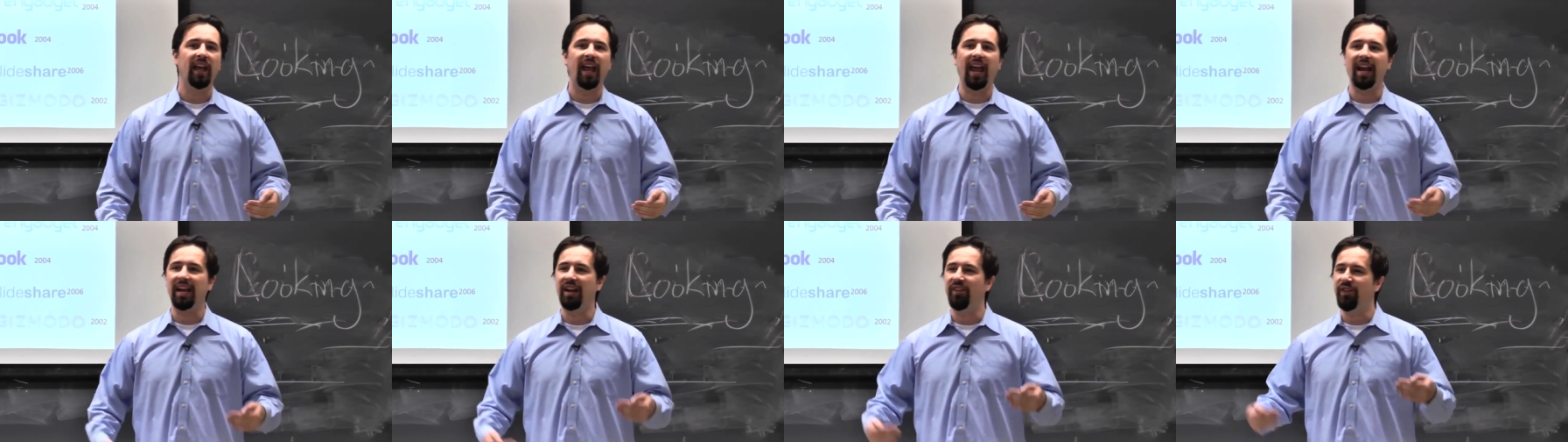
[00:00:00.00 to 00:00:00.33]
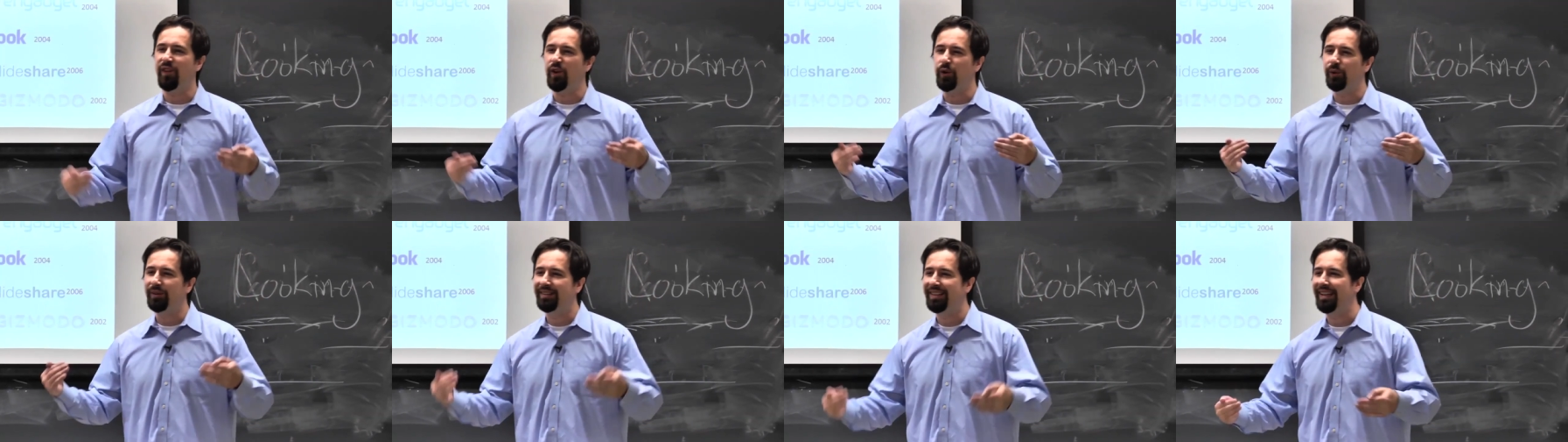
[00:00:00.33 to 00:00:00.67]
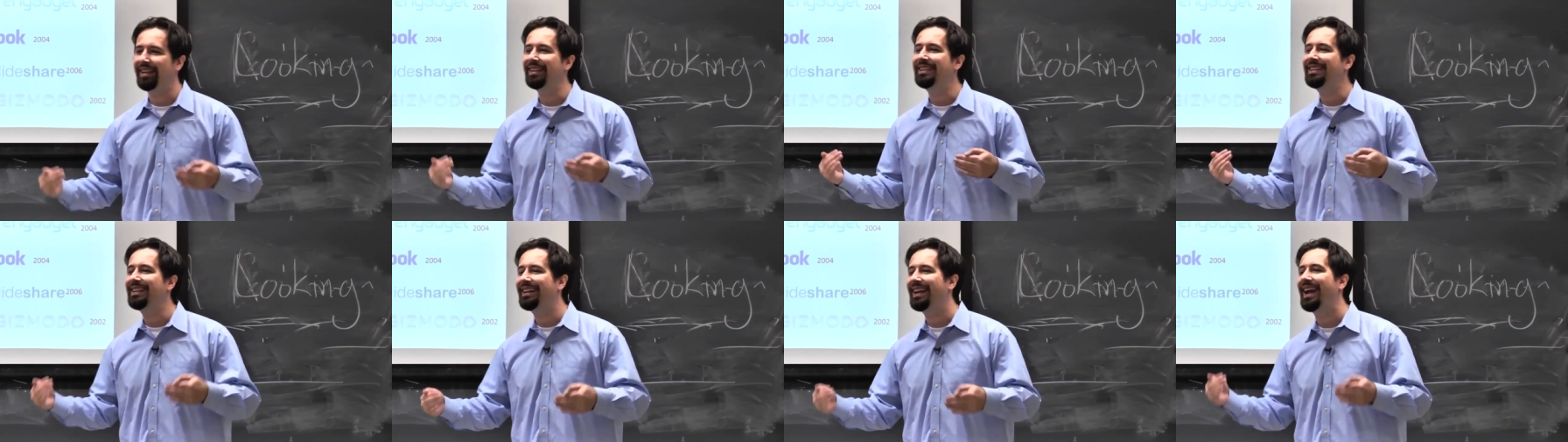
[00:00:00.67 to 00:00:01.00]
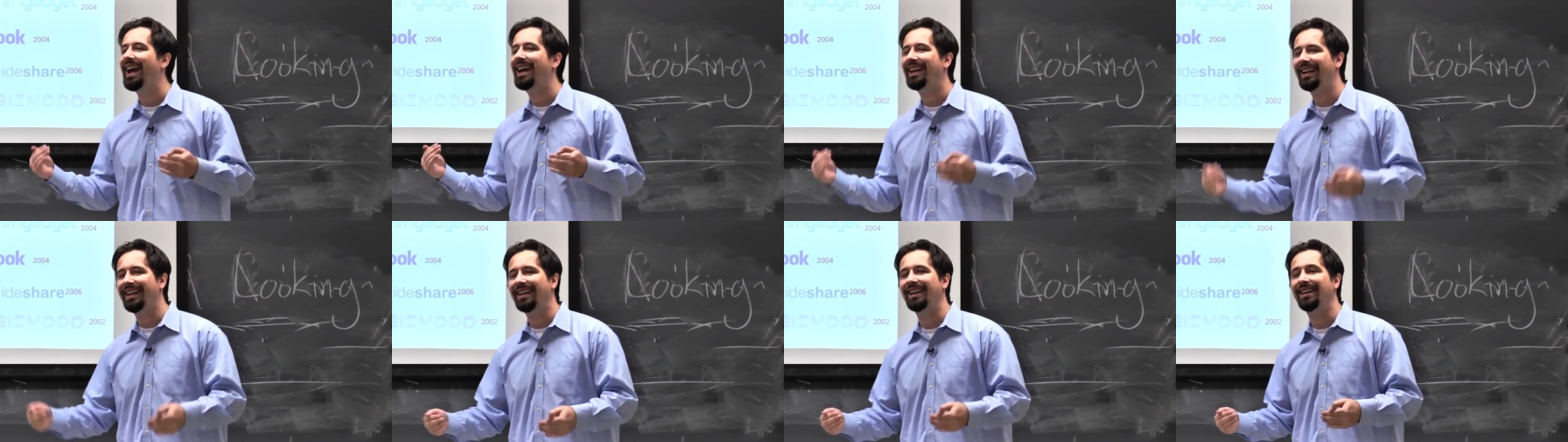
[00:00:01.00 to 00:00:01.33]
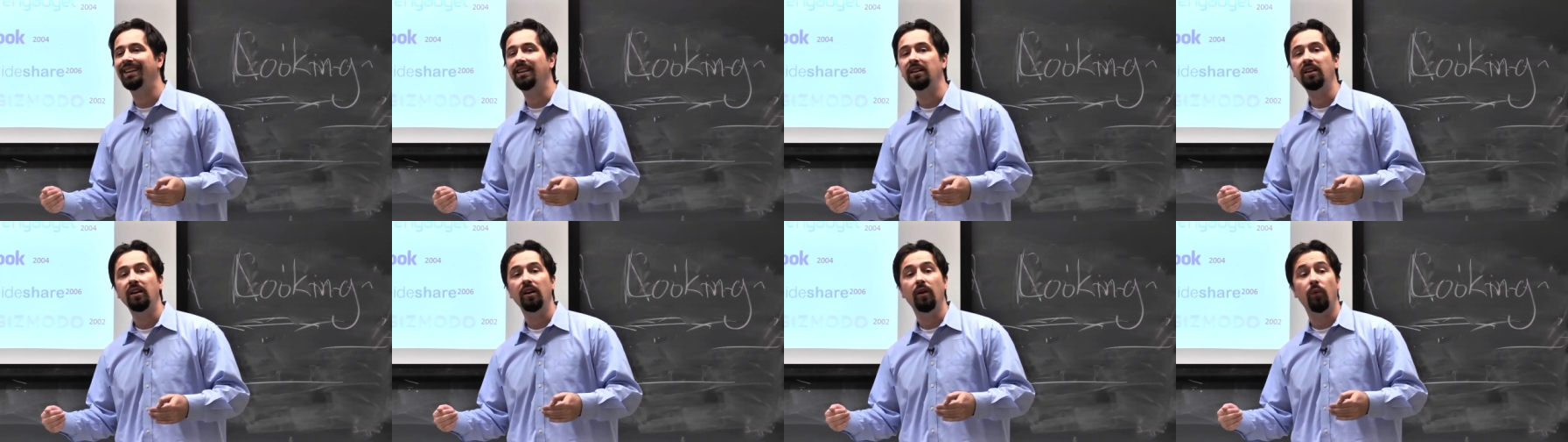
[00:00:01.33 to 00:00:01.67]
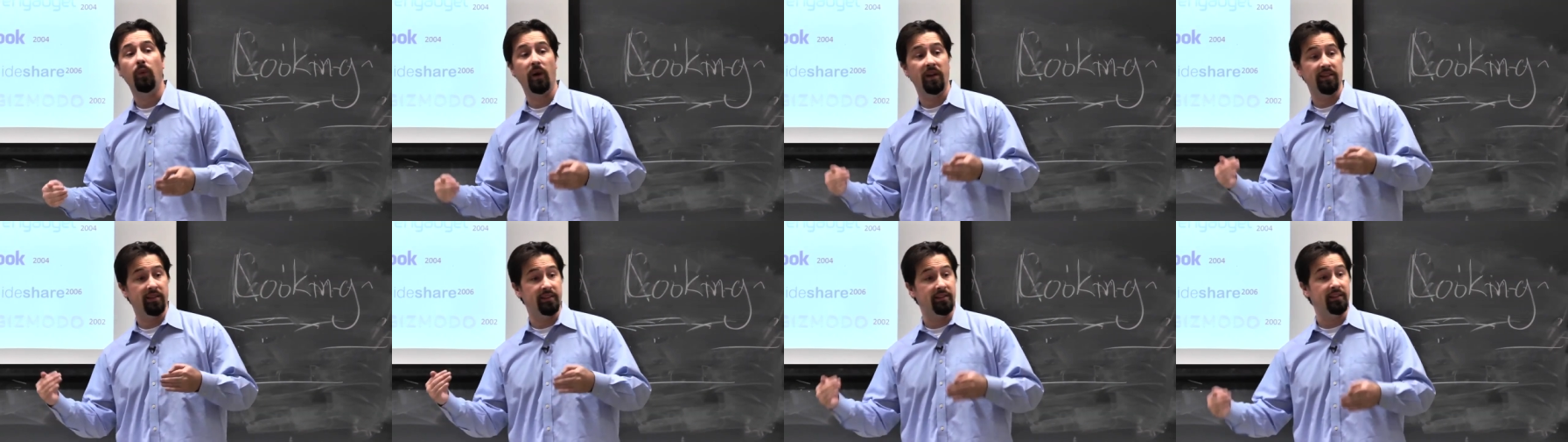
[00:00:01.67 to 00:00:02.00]
and if you didn't get in
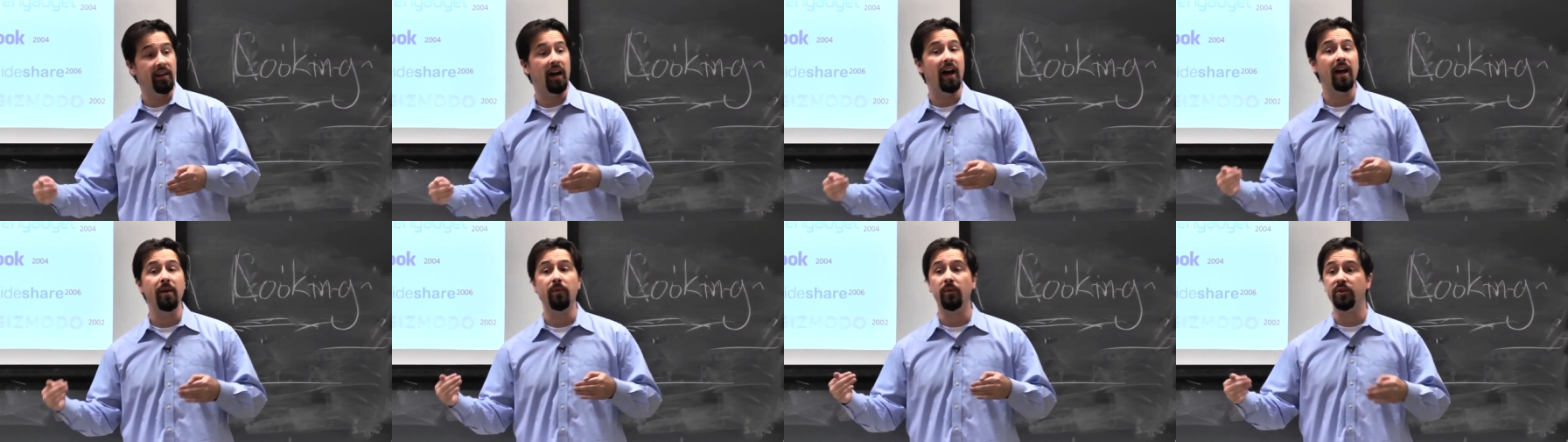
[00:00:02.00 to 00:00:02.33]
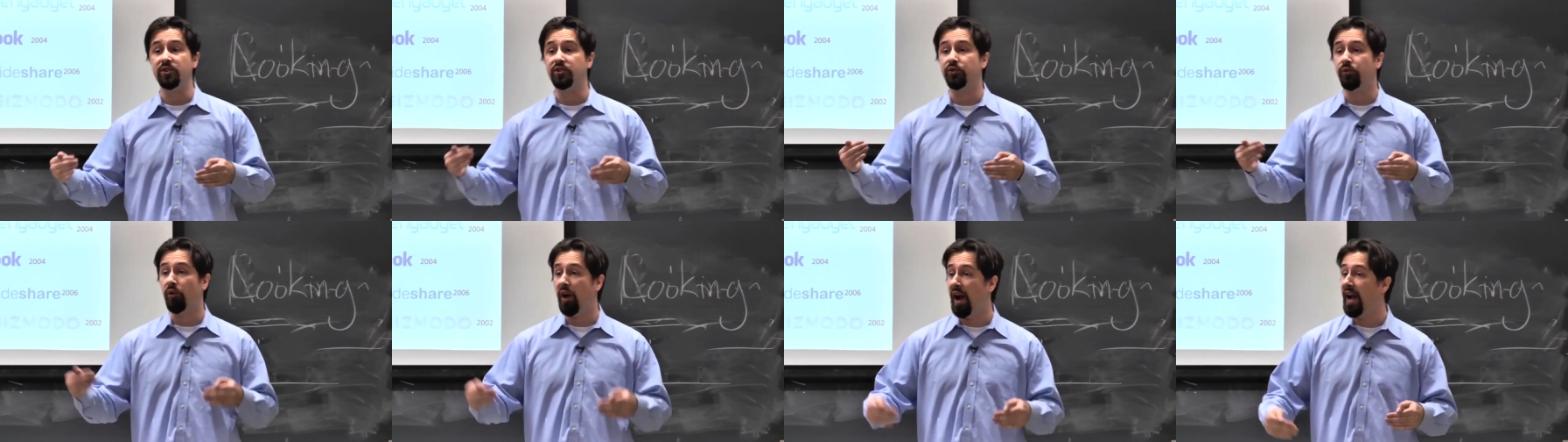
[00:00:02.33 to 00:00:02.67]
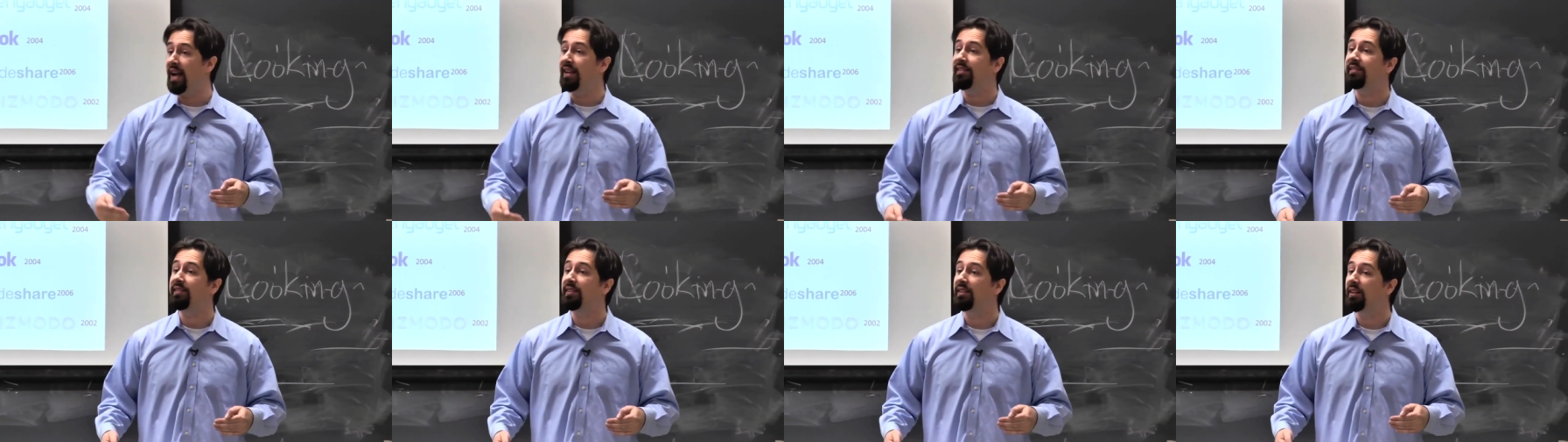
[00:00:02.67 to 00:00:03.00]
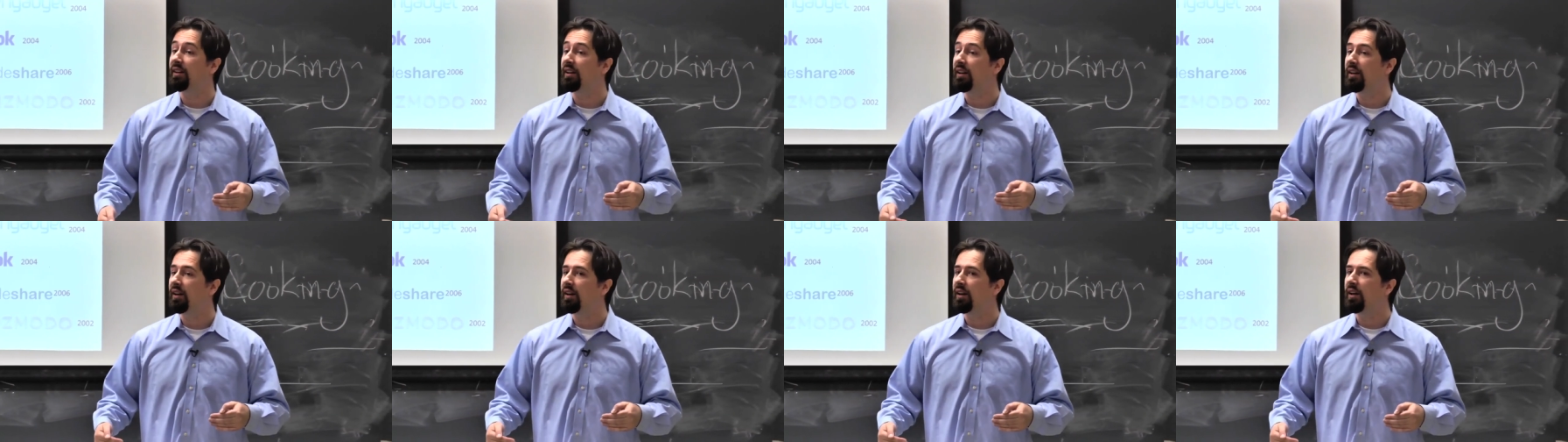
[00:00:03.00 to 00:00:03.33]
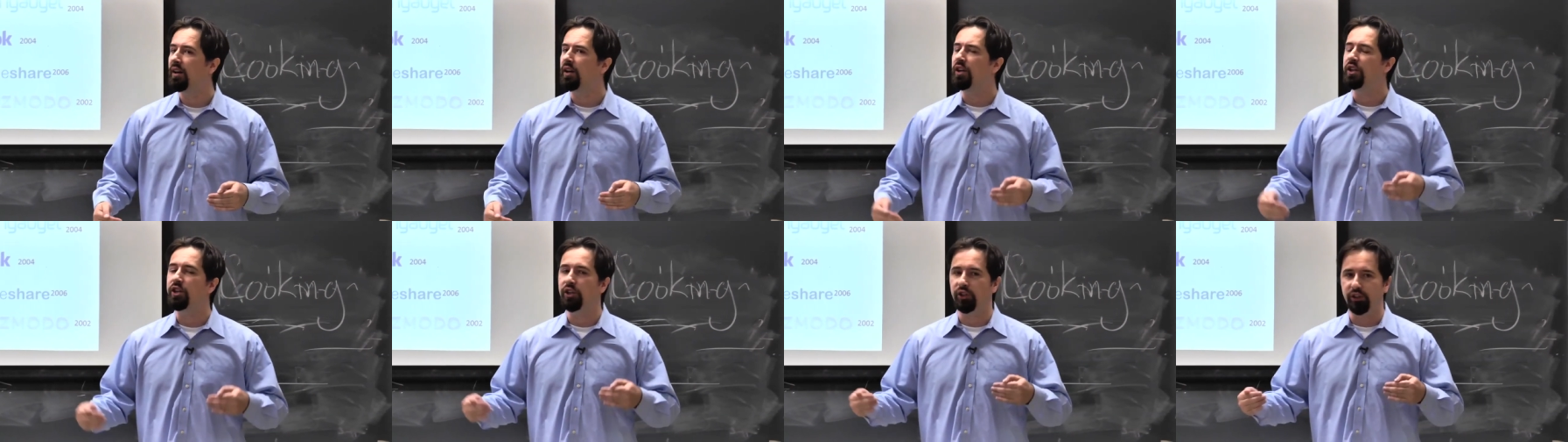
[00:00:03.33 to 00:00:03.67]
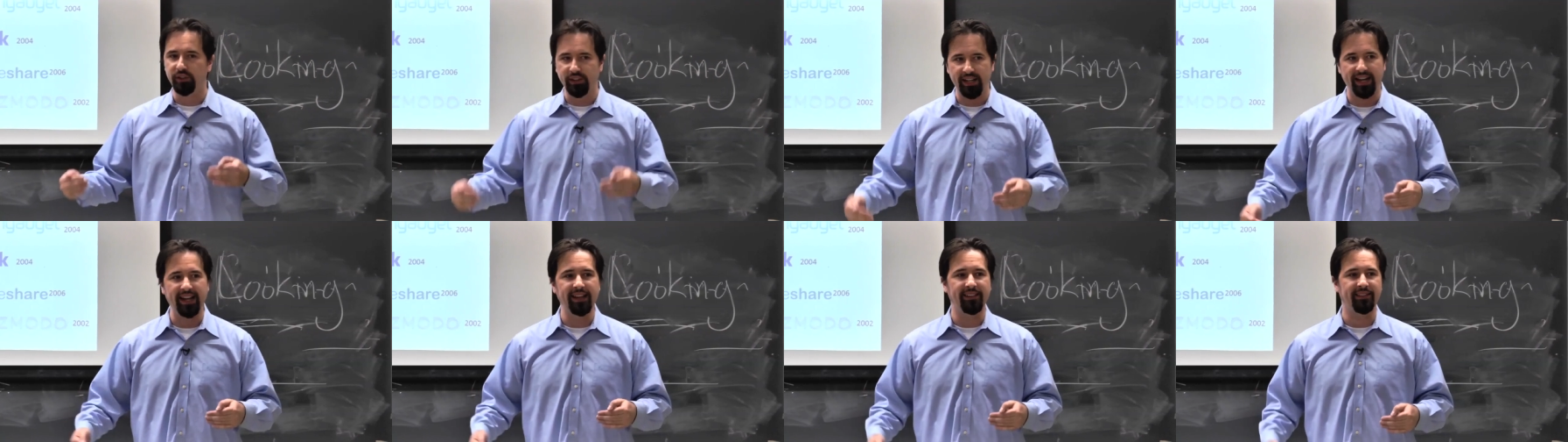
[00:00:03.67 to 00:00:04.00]
when the time was right, you're
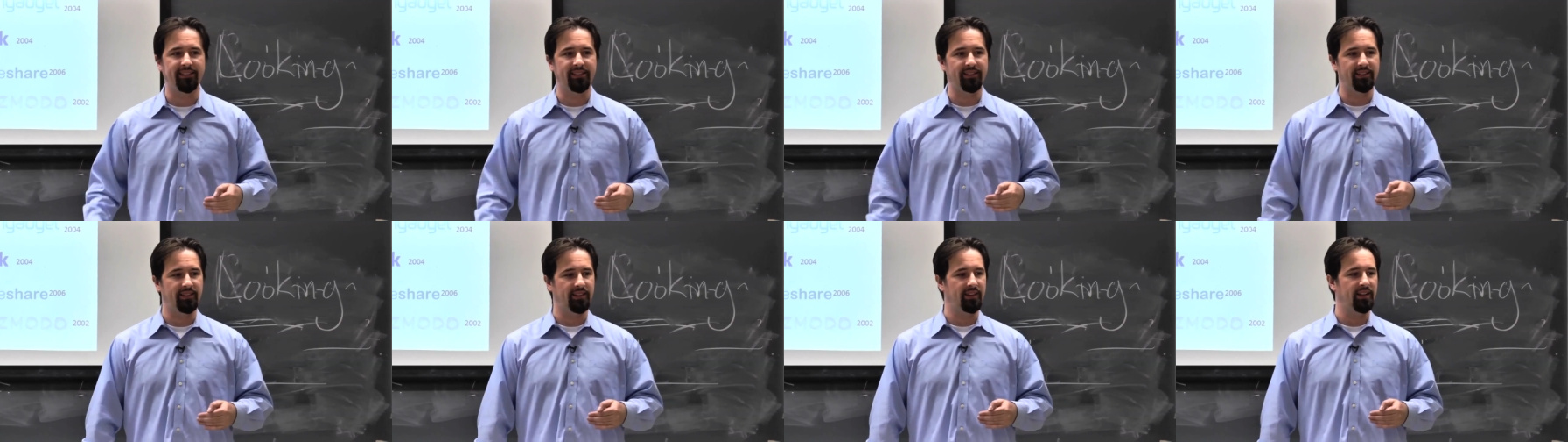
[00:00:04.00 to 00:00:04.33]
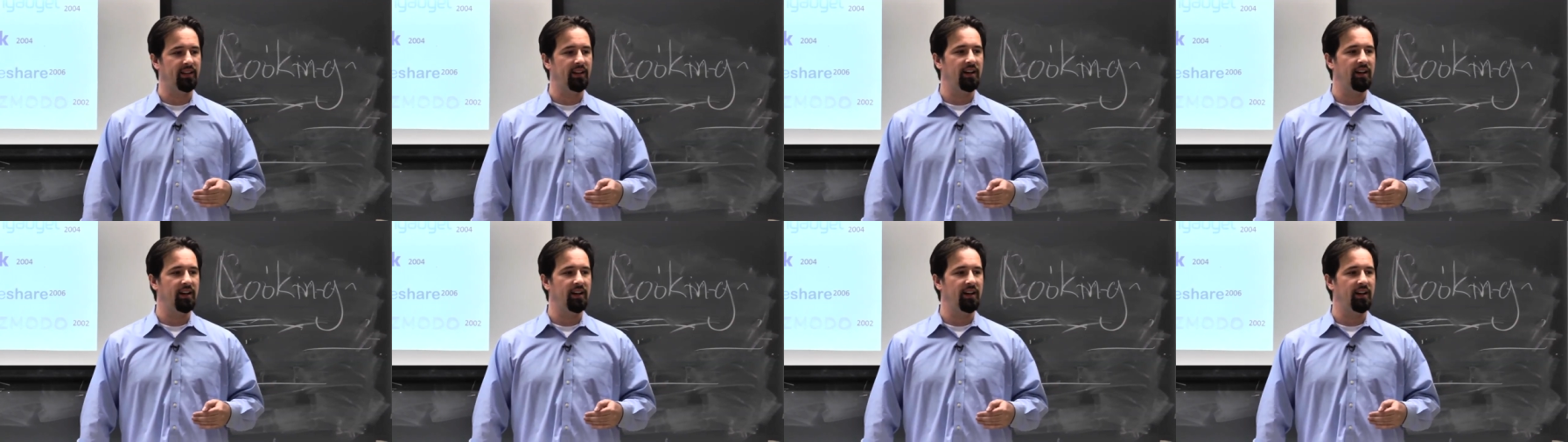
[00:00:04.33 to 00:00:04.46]
late.